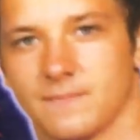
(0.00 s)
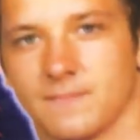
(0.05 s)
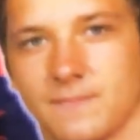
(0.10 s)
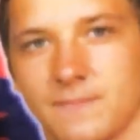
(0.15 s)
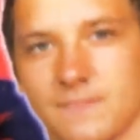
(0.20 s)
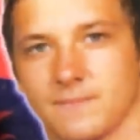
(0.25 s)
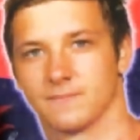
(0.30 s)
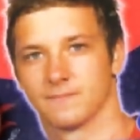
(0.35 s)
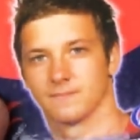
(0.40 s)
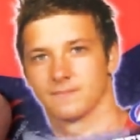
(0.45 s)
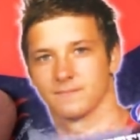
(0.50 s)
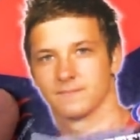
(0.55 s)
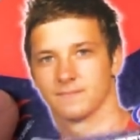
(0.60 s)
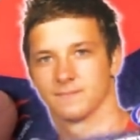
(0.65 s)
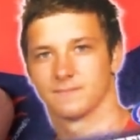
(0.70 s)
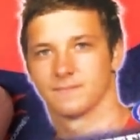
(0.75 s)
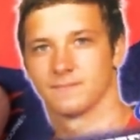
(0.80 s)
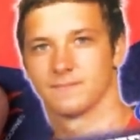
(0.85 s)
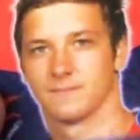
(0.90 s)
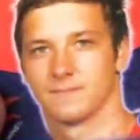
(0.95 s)
The
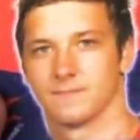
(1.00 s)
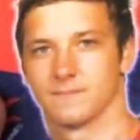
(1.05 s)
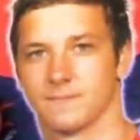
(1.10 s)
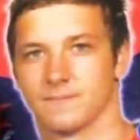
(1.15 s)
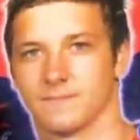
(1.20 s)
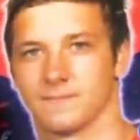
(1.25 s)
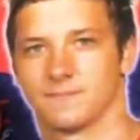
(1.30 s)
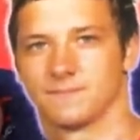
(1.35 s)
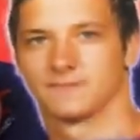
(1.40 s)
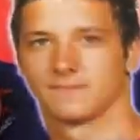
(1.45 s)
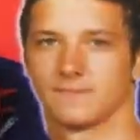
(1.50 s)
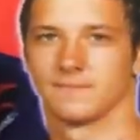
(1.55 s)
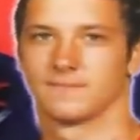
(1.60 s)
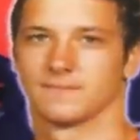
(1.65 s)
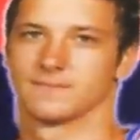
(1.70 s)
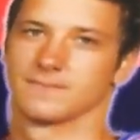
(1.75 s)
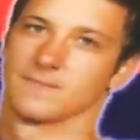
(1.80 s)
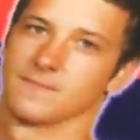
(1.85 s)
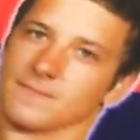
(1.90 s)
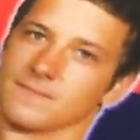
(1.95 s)
petard.
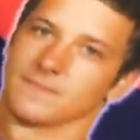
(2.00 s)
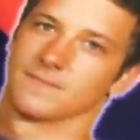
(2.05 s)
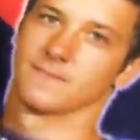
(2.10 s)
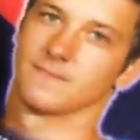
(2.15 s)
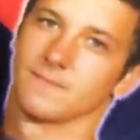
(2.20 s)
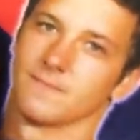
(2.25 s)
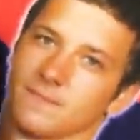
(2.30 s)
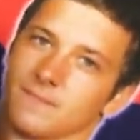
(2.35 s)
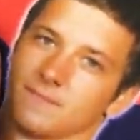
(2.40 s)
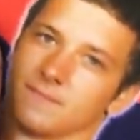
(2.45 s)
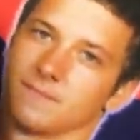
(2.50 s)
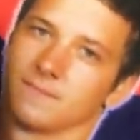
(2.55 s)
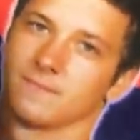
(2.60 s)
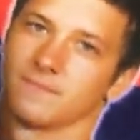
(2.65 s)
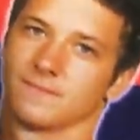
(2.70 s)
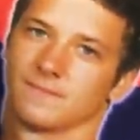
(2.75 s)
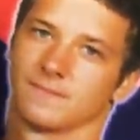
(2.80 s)
The big Rick dog.